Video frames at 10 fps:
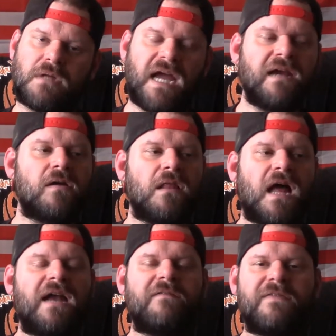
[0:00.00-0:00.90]
I hear a
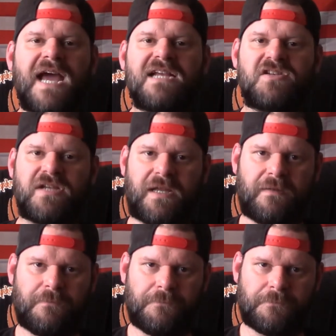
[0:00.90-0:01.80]
lot of that shit.
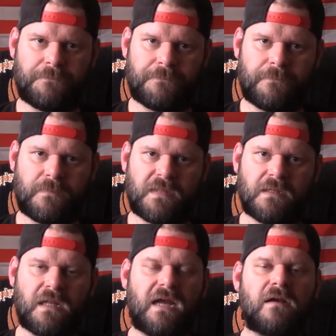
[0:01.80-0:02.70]

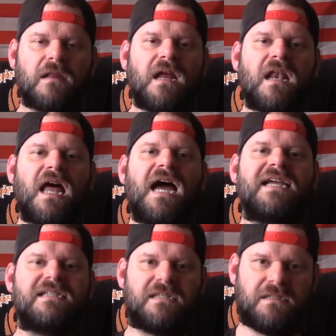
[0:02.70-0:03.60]
I hear a lot of
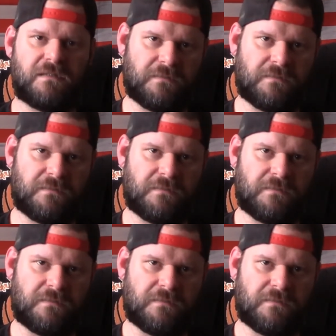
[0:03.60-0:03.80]
lies.